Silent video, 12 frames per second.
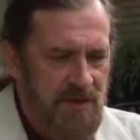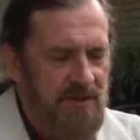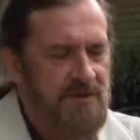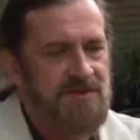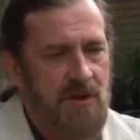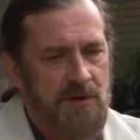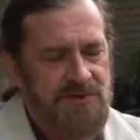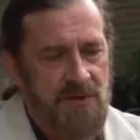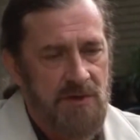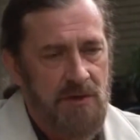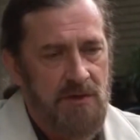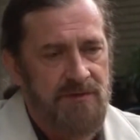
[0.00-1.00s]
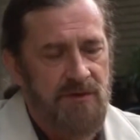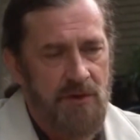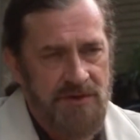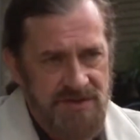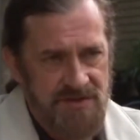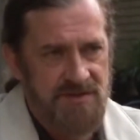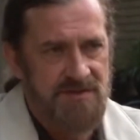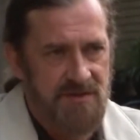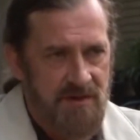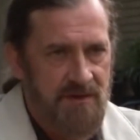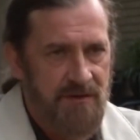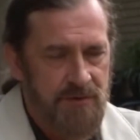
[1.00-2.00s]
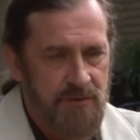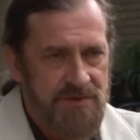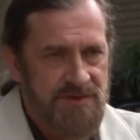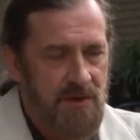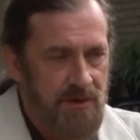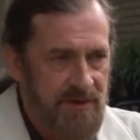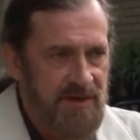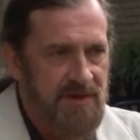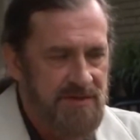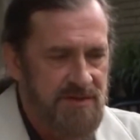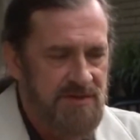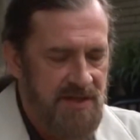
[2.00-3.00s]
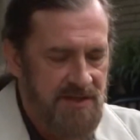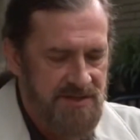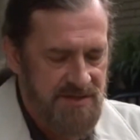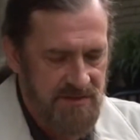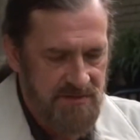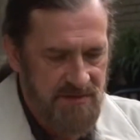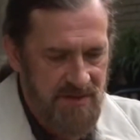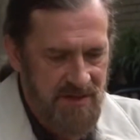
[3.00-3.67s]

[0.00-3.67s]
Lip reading: There's also a lot of nonsense, of course, on the internet too,